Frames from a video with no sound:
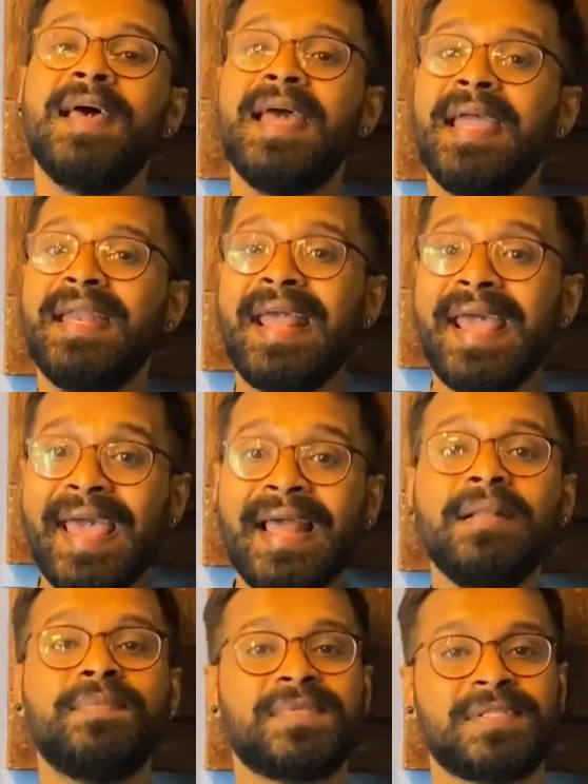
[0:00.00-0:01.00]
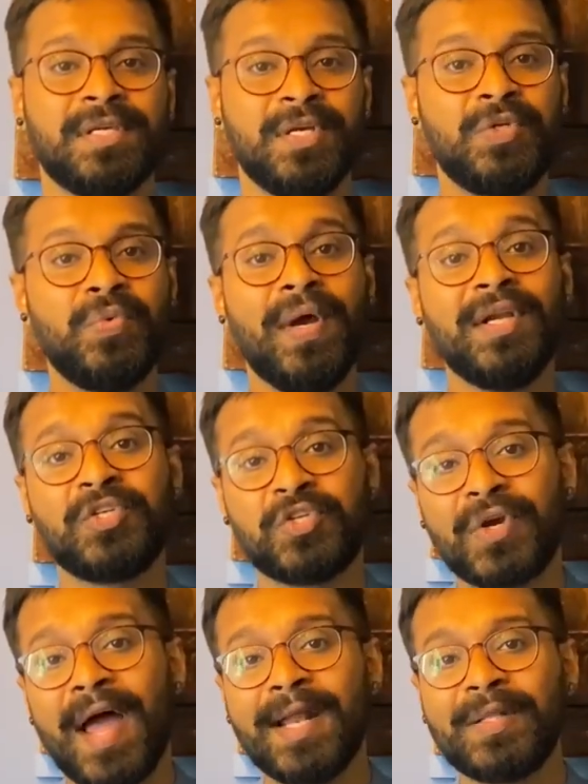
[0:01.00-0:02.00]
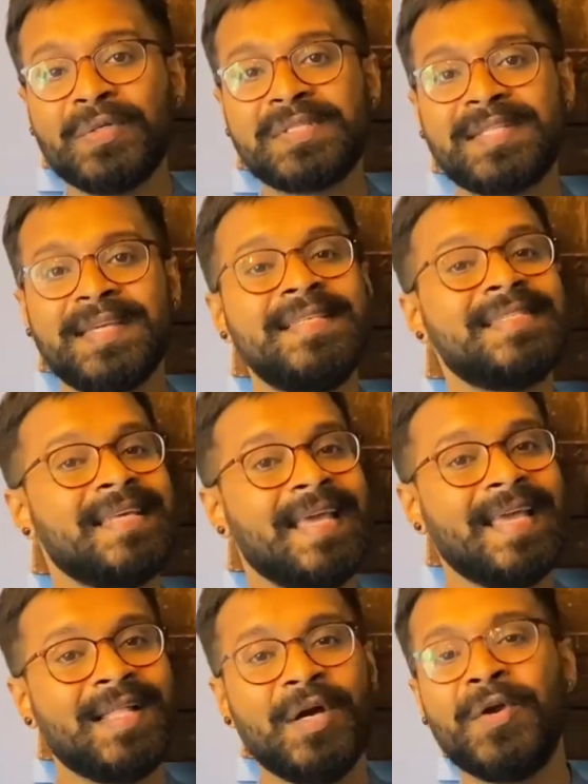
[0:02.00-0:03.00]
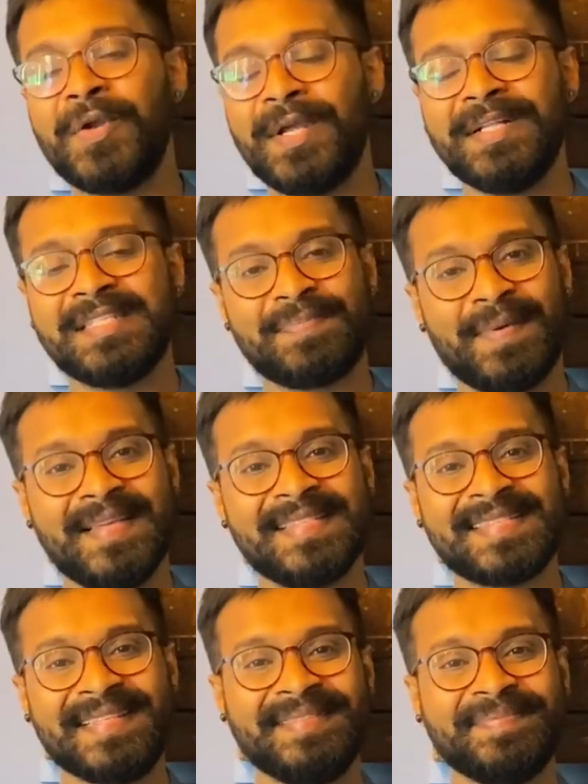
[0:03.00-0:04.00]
it helps to attract those things in a real space.